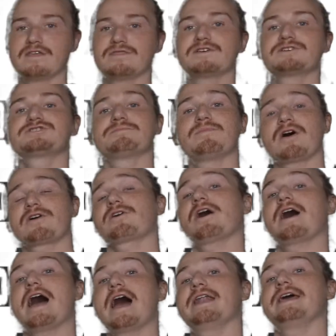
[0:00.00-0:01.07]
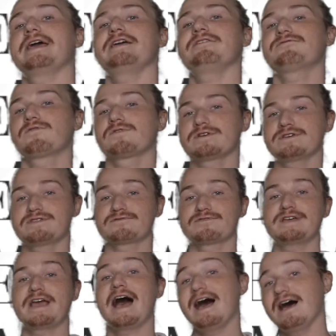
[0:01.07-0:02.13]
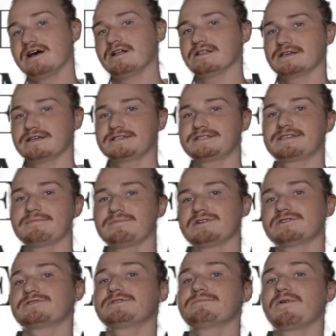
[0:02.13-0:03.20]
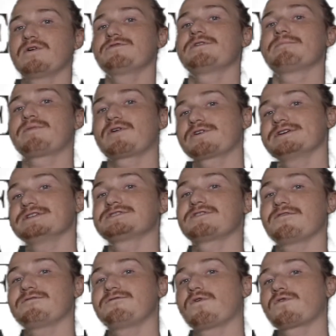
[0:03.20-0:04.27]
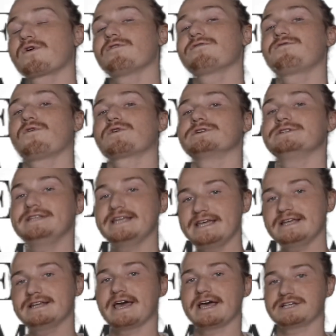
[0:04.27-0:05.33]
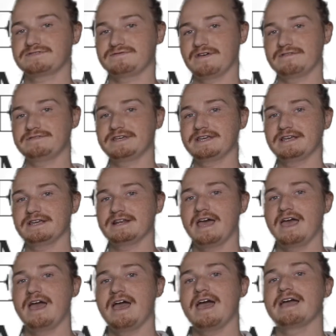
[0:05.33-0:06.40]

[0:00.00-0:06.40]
The Shibaura N843L is similar to both the Perkins 404D-15